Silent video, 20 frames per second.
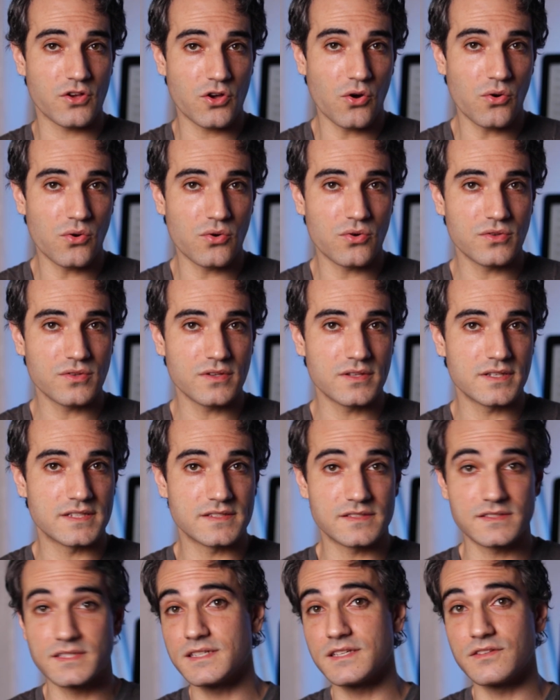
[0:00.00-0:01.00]
the goal
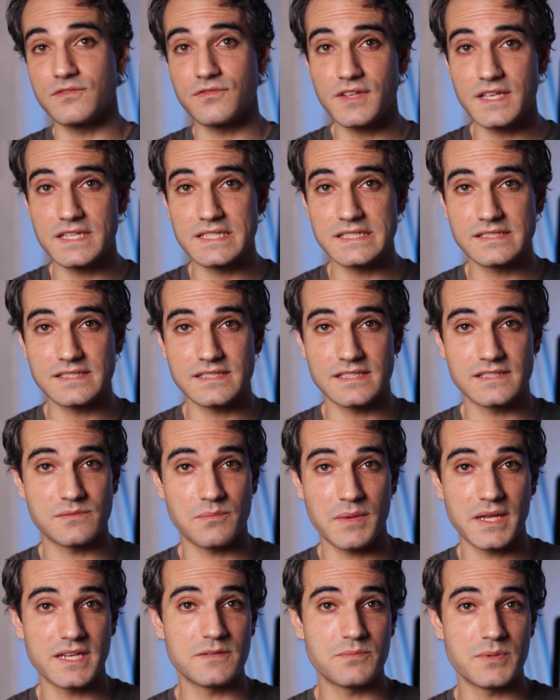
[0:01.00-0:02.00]
is to convince as
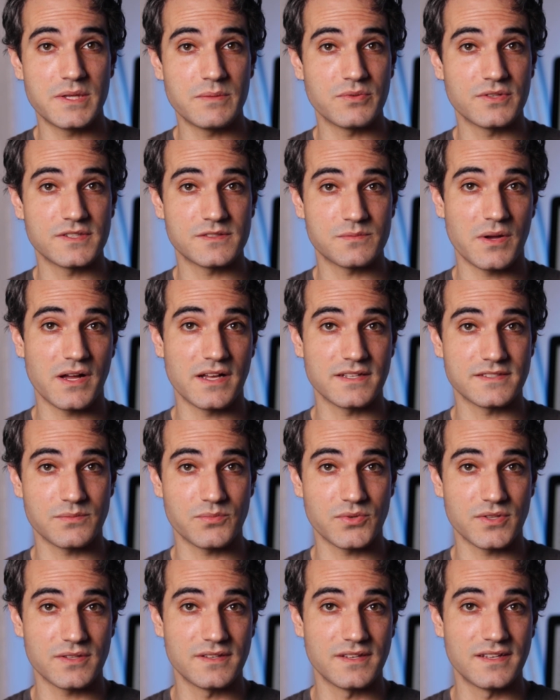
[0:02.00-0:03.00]
many people as
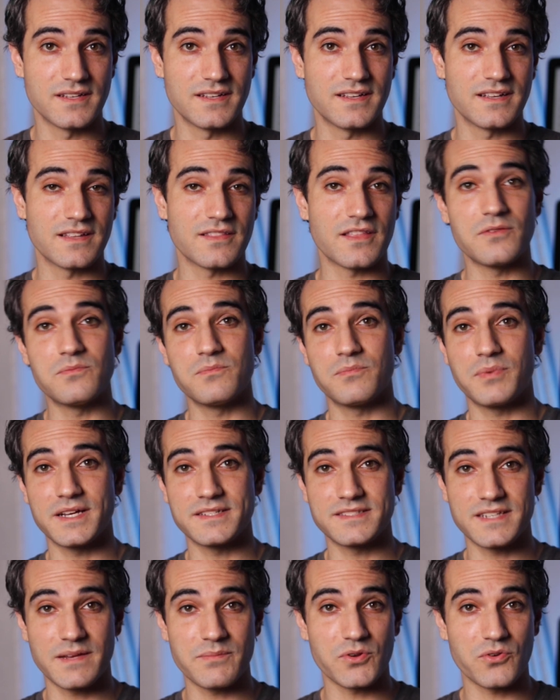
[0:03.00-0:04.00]
possible than
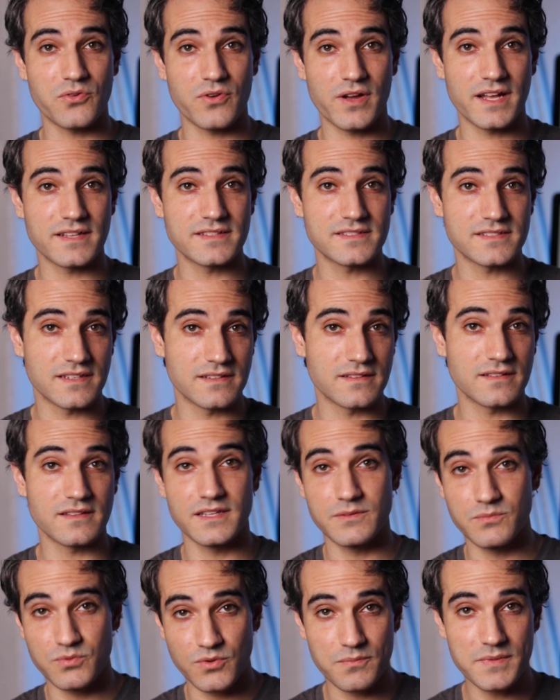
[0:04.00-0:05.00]
by Democrats and
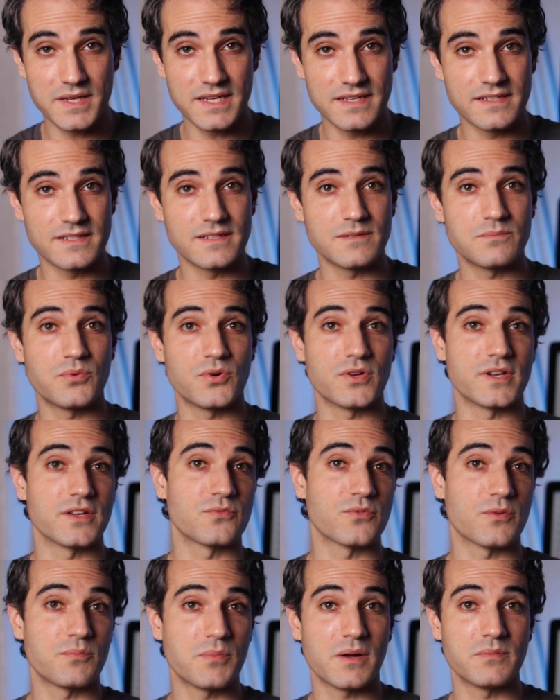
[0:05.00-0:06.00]
liberal media
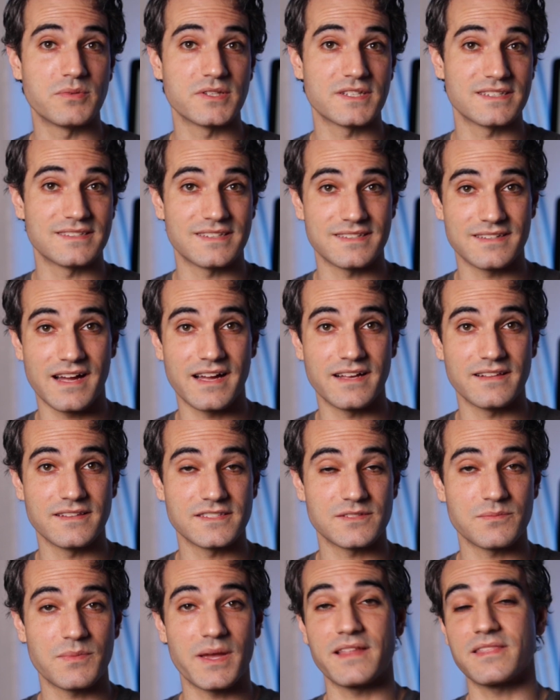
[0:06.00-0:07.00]
putting Republican
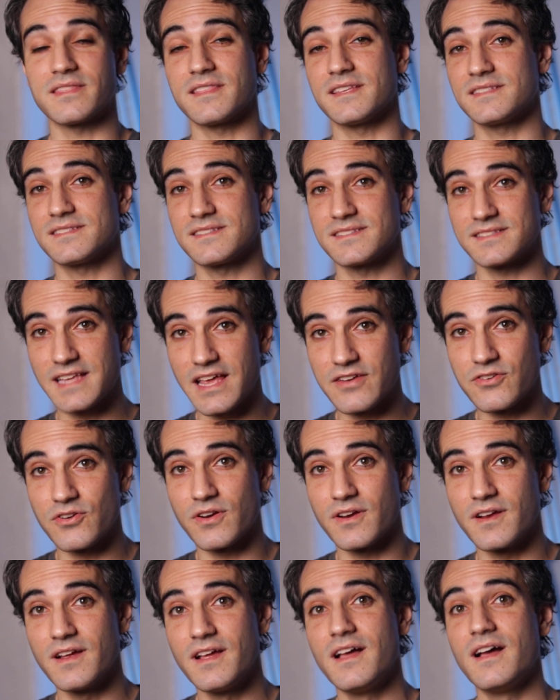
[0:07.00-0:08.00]
denialism at the
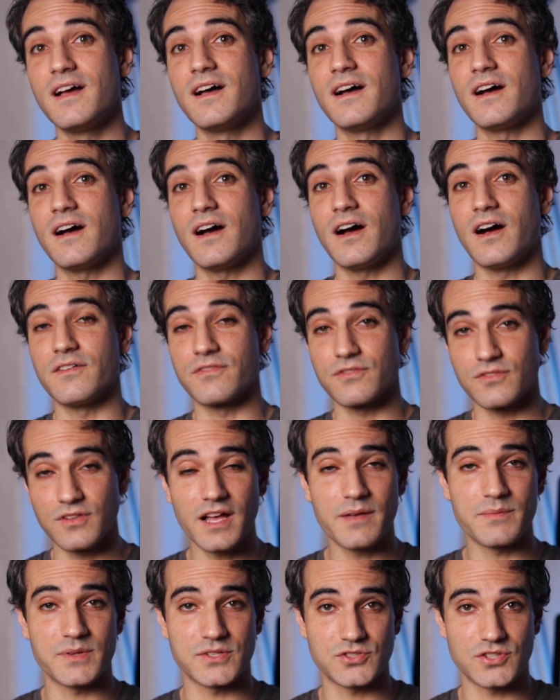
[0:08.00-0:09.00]
center of
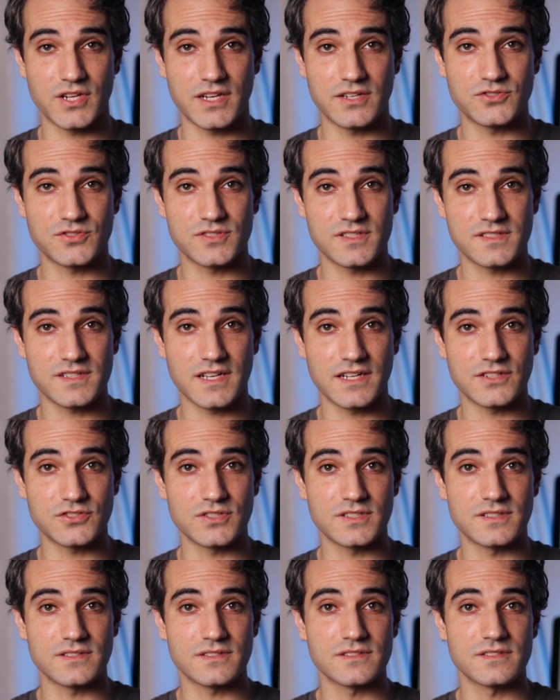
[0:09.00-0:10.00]
climate change
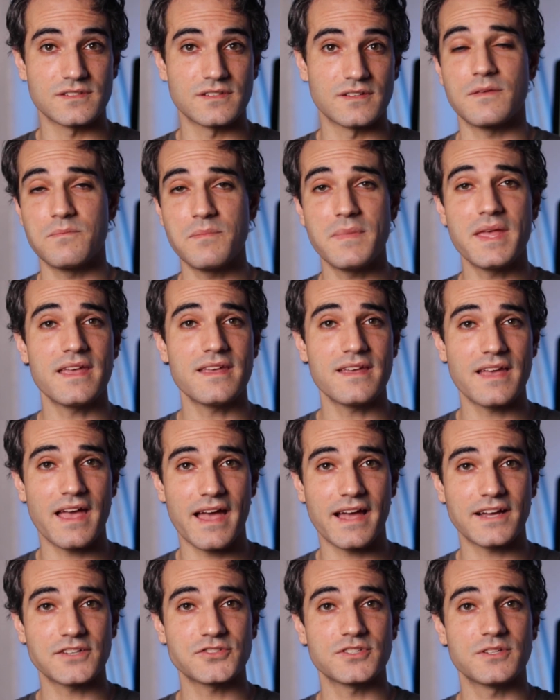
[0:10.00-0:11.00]
discussions, they may
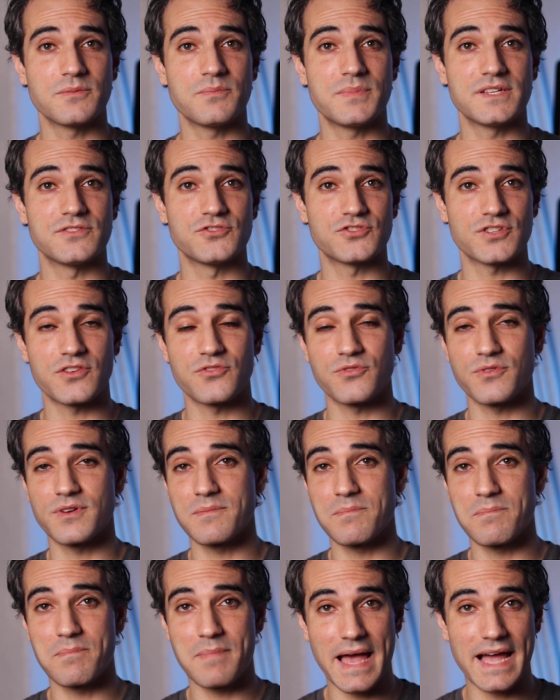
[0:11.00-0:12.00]
actually be
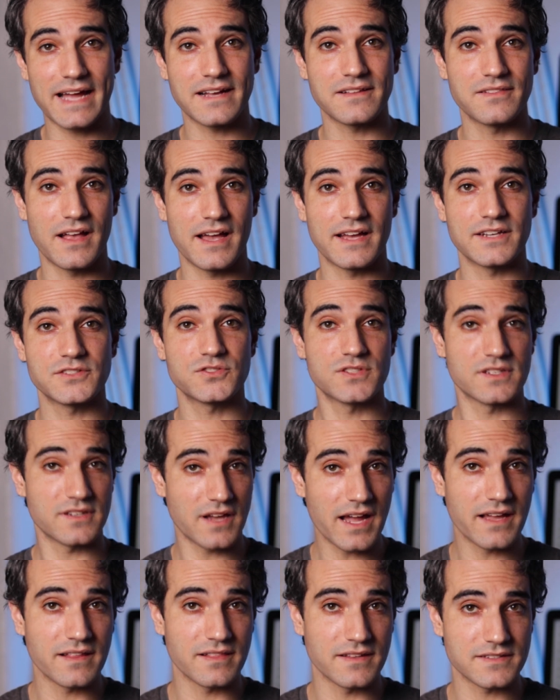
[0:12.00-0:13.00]
engendering backlash
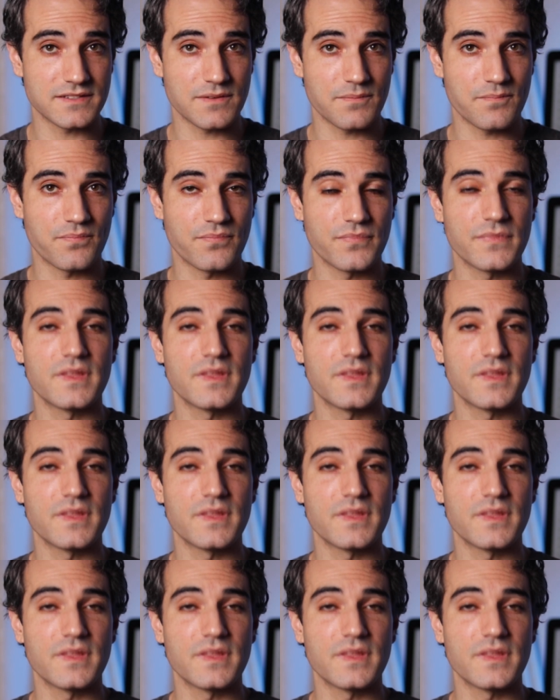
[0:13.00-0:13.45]
denialism,